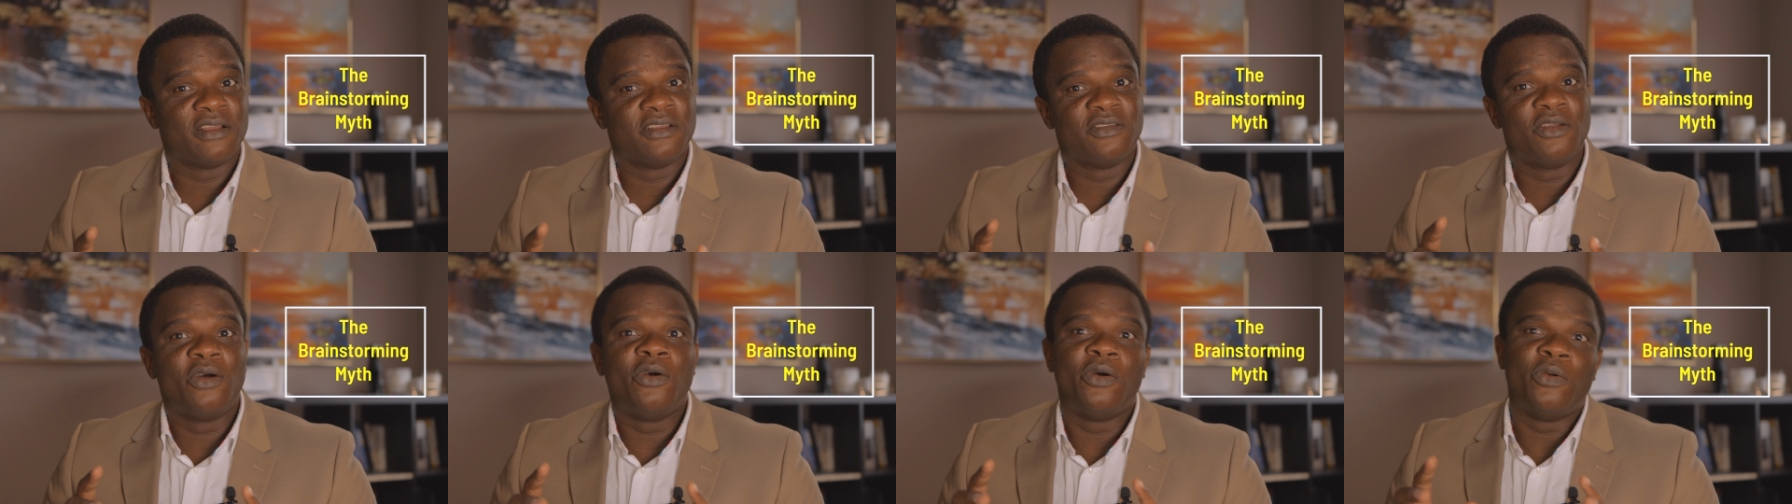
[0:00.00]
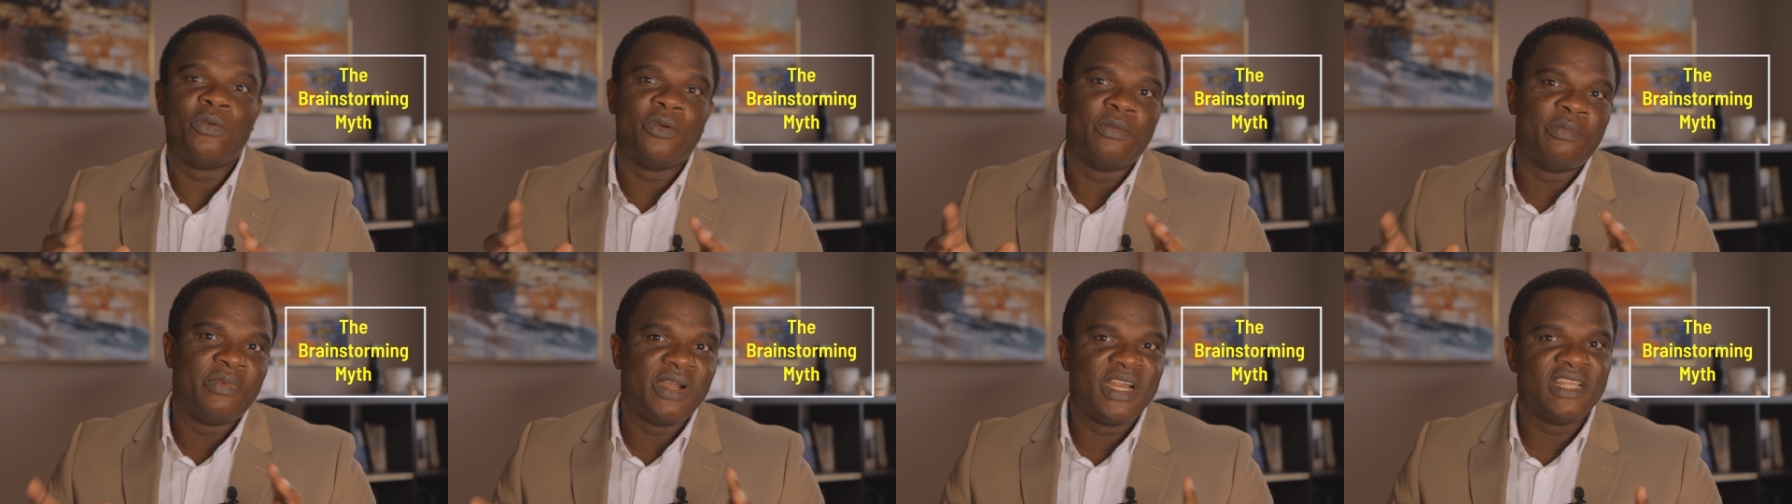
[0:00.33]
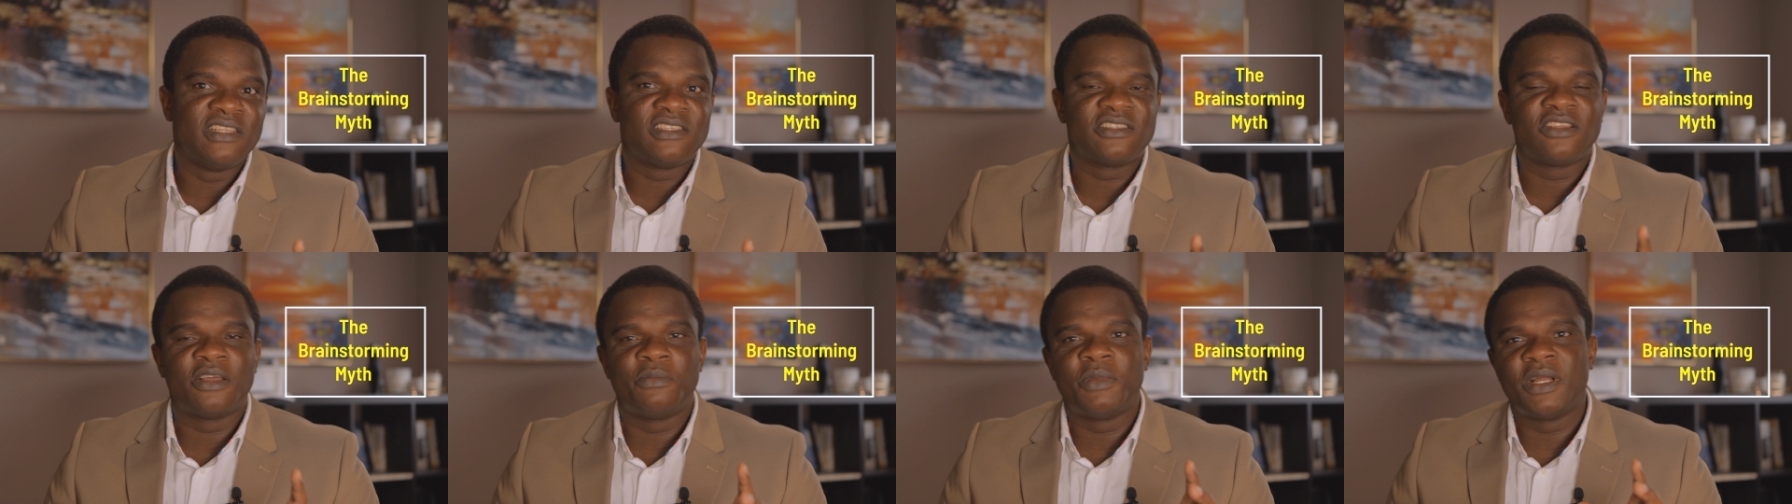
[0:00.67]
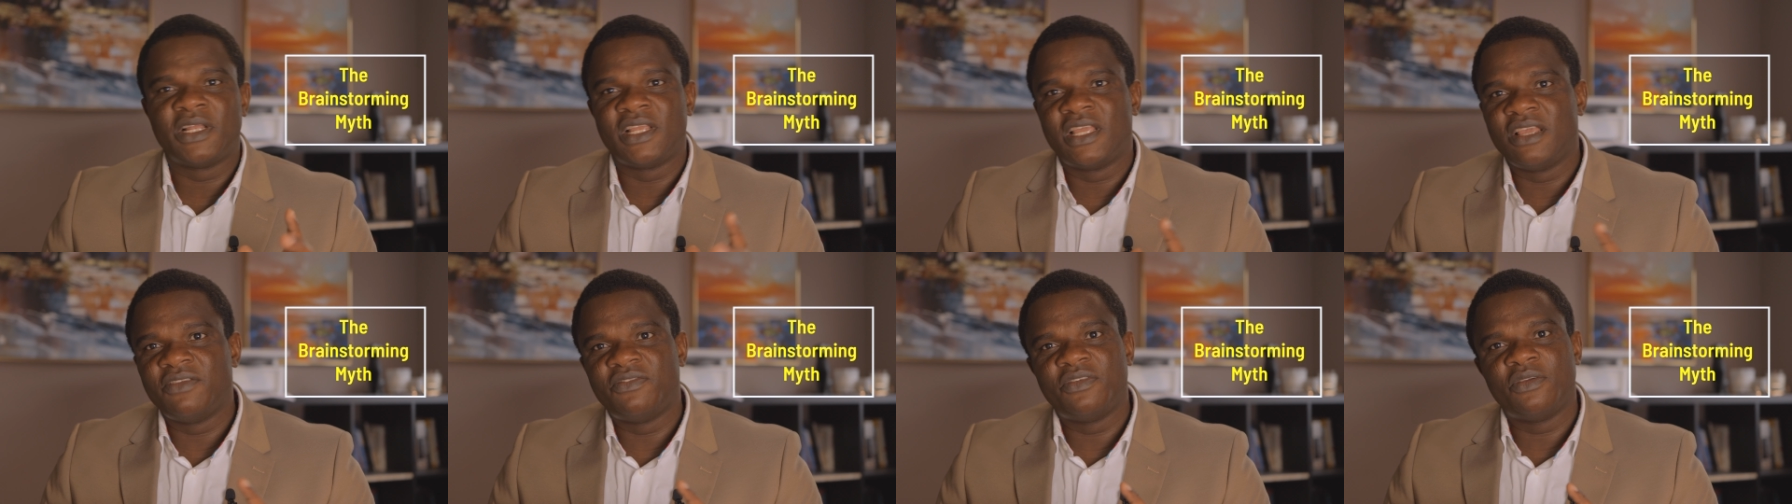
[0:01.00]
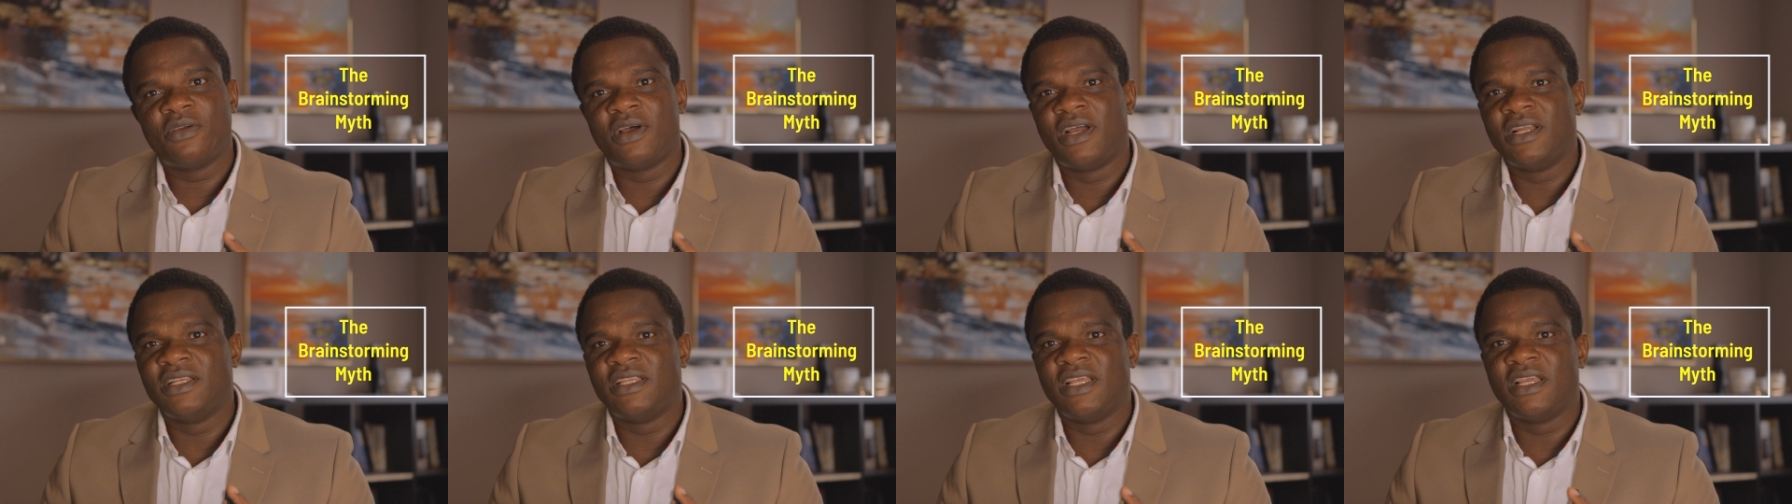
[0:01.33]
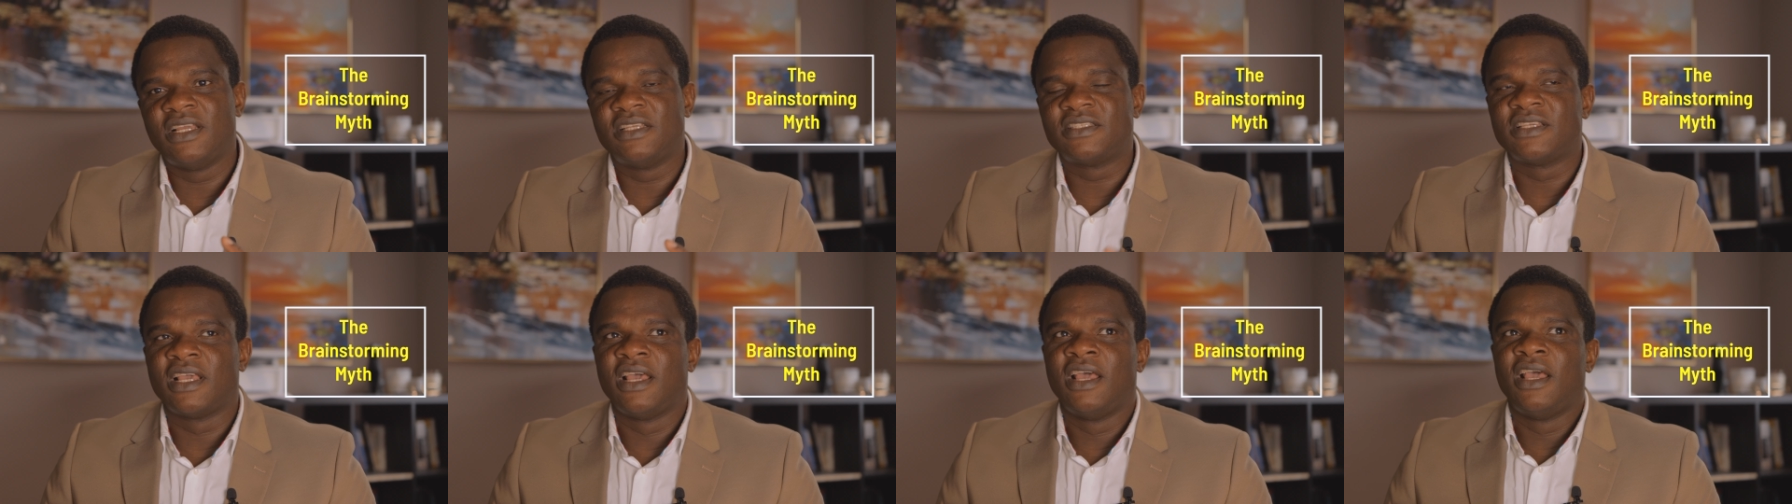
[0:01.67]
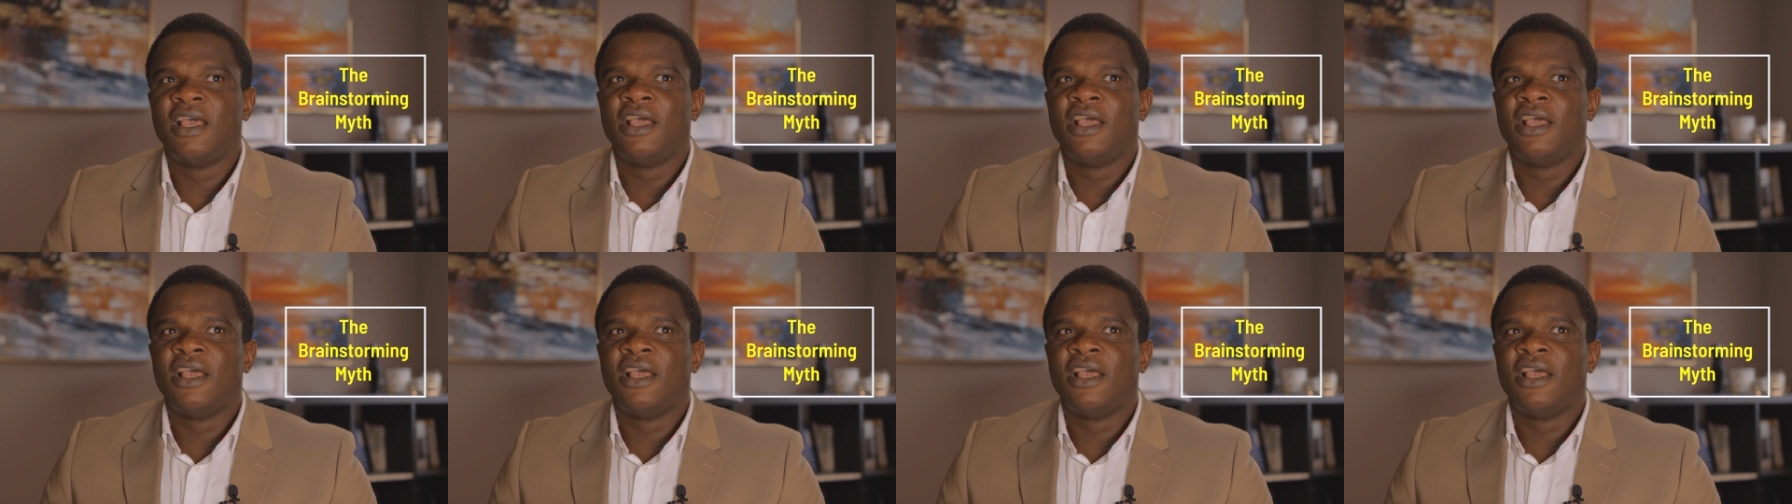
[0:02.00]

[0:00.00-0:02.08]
you will brainstorm and give you ideas.